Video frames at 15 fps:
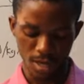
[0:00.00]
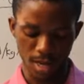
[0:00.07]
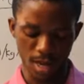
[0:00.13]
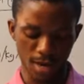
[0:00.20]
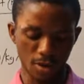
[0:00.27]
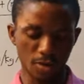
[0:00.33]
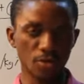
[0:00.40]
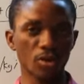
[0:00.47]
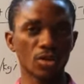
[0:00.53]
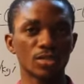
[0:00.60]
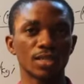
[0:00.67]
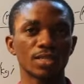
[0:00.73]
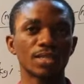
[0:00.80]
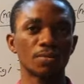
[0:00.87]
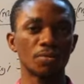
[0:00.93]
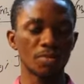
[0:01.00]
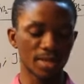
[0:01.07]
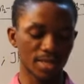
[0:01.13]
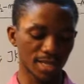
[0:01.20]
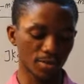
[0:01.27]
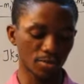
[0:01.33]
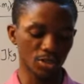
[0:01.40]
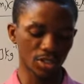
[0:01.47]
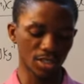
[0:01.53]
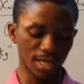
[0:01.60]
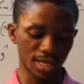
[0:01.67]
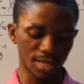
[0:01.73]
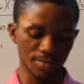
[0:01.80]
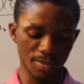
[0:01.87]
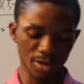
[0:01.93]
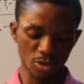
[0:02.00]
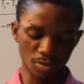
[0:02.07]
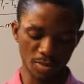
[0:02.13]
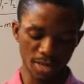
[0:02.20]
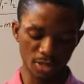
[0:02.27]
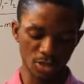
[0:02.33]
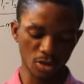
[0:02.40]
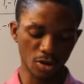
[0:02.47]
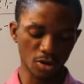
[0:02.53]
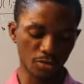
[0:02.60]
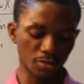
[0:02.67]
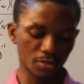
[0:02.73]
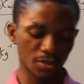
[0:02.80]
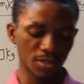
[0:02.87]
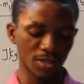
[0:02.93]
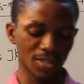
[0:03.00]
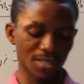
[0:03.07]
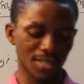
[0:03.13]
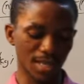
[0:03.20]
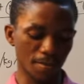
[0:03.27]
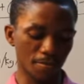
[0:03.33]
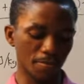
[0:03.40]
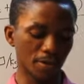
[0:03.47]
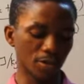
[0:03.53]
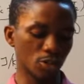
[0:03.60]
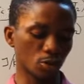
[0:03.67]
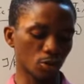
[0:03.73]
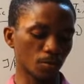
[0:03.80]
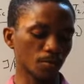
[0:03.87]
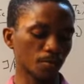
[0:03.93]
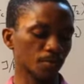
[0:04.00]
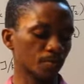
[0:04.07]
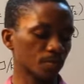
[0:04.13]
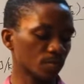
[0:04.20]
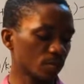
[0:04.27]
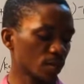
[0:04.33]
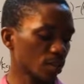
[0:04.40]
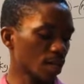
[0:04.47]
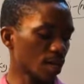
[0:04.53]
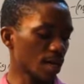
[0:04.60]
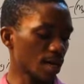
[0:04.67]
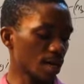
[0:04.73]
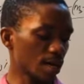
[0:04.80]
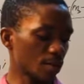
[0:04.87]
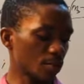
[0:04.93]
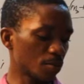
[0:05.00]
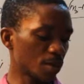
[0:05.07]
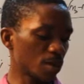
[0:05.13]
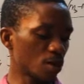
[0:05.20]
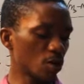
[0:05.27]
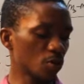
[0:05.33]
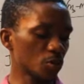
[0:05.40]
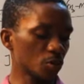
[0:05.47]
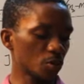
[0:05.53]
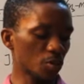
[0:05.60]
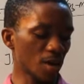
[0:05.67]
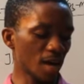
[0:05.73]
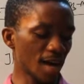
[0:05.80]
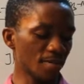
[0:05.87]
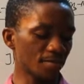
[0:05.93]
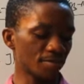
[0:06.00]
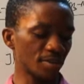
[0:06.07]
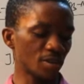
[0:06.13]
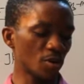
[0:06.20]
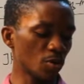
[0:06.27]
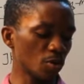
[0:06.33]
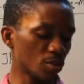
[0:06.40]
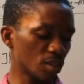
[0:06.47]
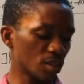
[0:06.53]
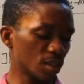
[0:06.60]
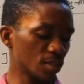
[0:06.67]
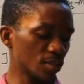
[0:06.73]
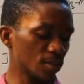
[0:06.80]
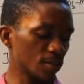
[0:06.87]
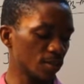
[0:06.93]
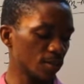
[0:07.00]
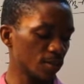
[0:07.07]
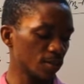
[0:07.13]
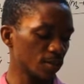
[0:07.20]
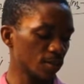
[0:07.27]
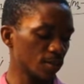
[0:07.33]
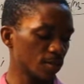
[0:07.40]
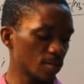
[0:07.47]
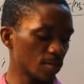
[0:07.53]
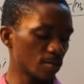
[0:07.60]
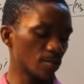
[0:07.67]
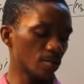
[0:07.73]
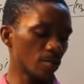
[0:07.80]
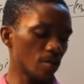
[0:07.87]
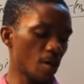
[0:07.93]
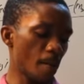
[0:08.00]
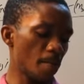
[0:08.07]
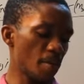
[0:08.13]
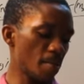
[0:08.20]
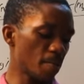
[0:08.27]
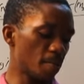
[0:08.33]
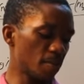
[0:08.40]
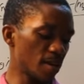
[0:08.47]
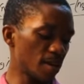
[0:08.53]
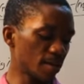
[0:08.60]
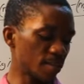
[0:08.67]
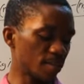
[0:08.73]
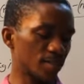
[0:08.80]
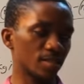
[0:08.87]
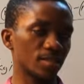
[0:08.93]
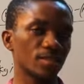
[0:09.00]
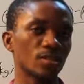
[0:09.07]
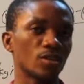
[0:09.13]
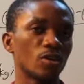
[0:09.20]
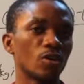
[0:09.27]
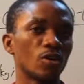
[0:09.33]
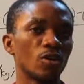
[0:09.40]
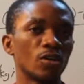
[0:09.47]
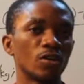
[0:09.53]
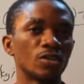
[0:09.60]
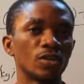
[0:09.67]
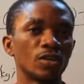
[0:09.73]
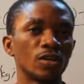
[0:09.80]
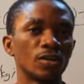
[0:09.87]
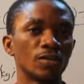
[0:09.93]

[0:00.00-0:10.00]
and of course a thermometer which is taking measurement of temperature. We also have the whole thing being placed on